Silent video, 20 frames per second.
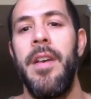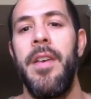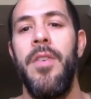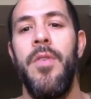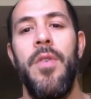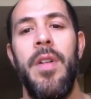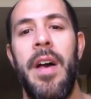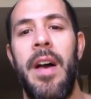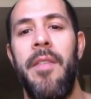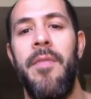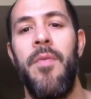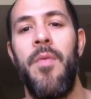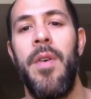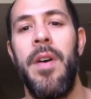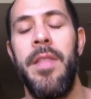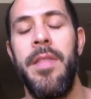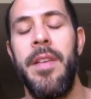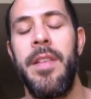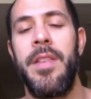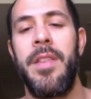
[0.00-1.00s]
You'll have
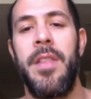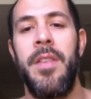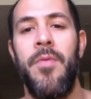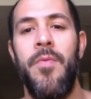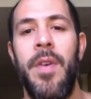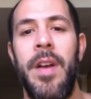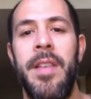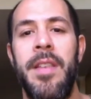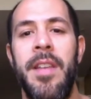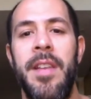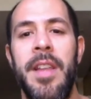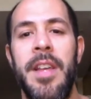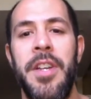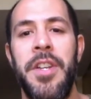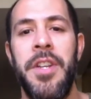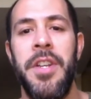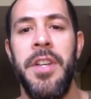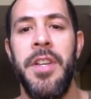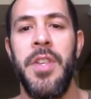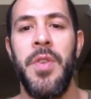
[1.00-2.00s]
one that's the Red
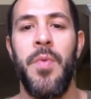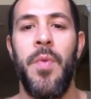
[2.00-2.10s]
Delicious,